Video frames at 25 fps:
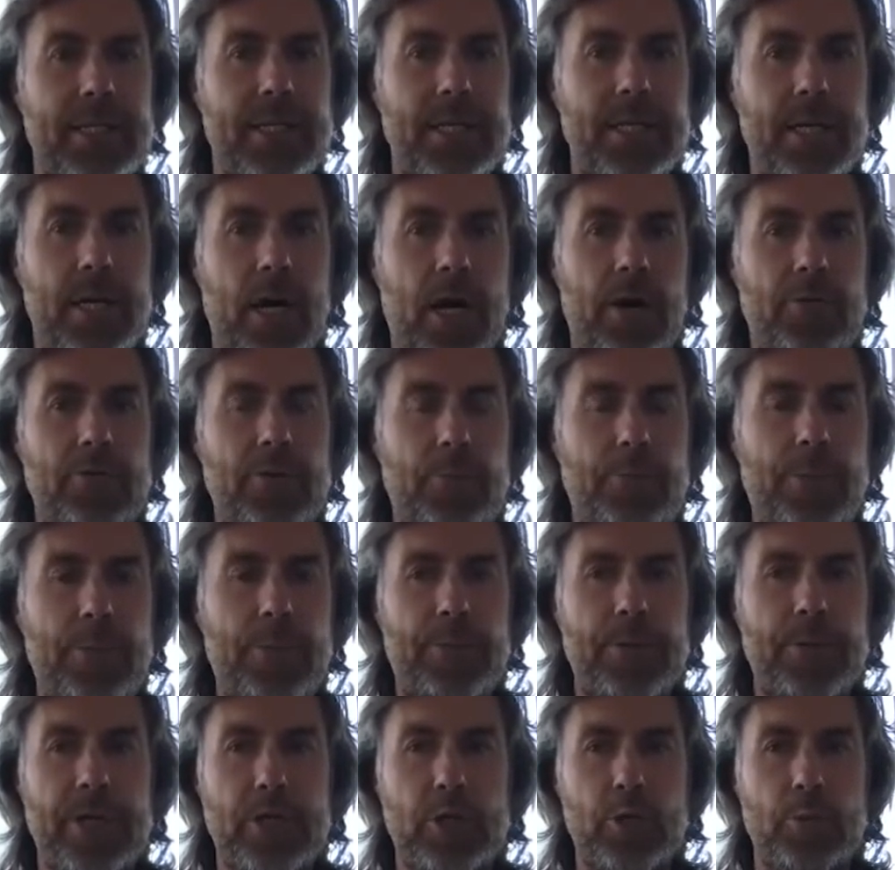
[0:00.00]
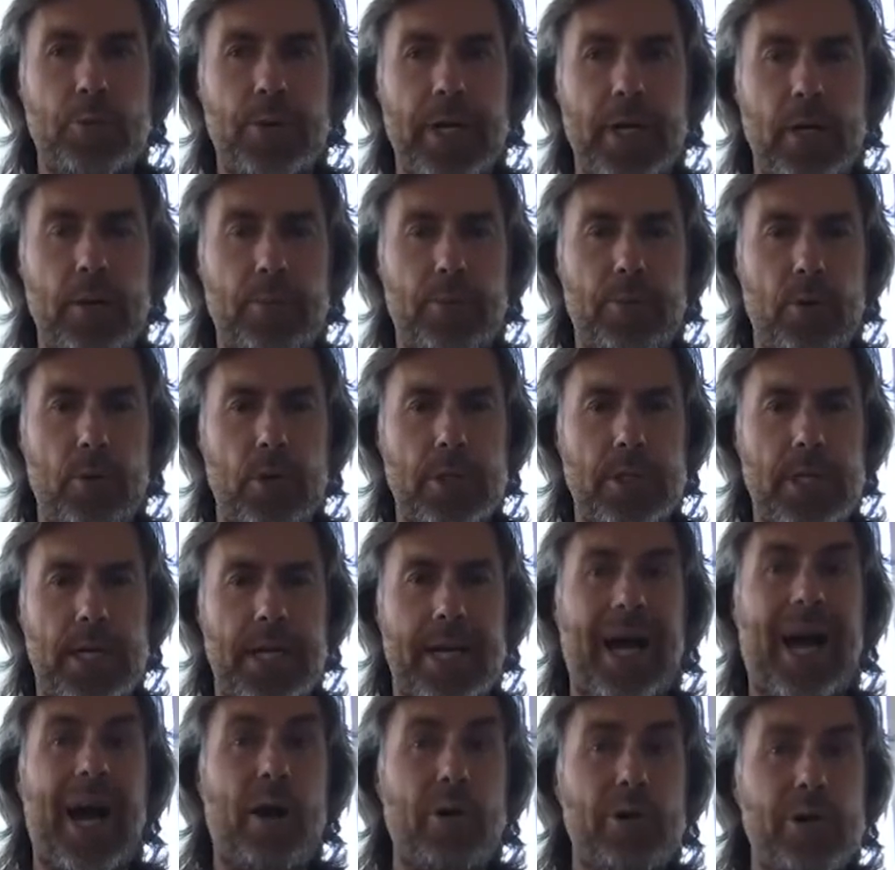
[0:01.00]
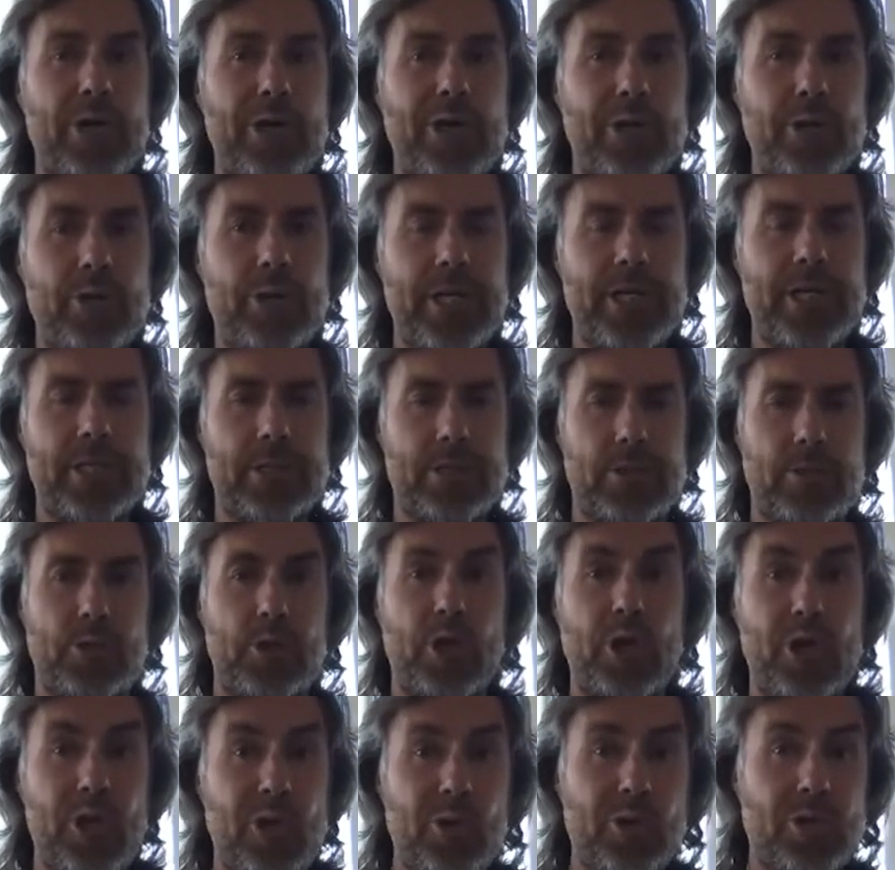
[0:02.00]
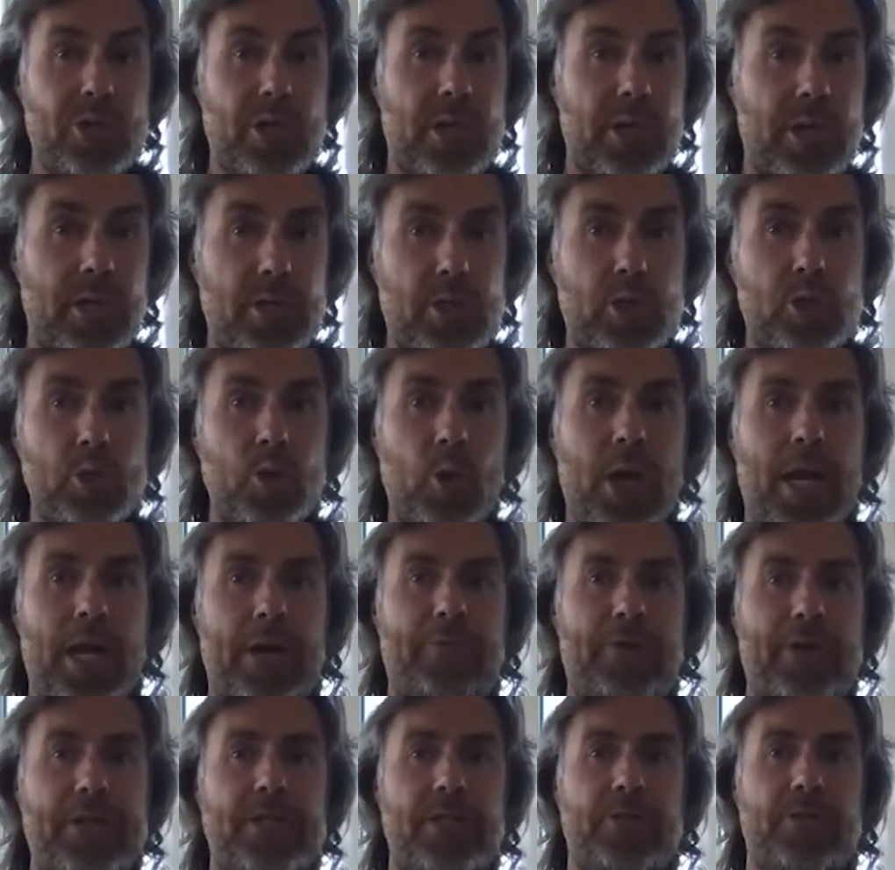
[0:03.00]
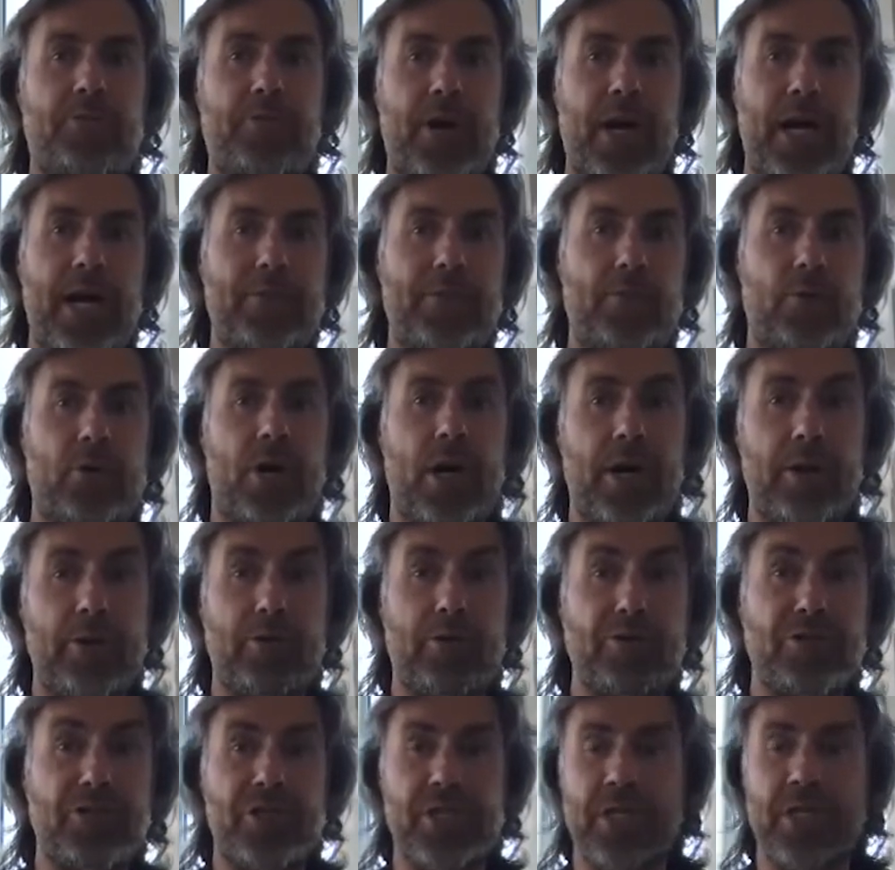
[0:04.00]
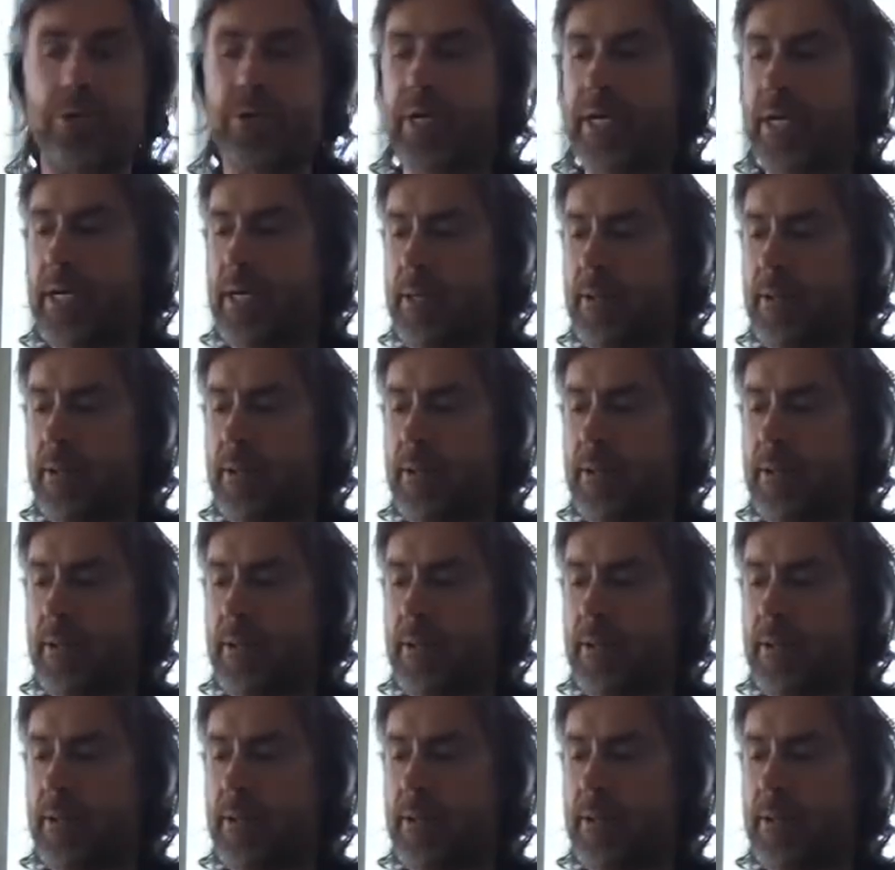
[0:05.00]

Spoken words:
of the people that you bring on board? And how do you do this? Do you use a tool like Facet 5, or are you considering?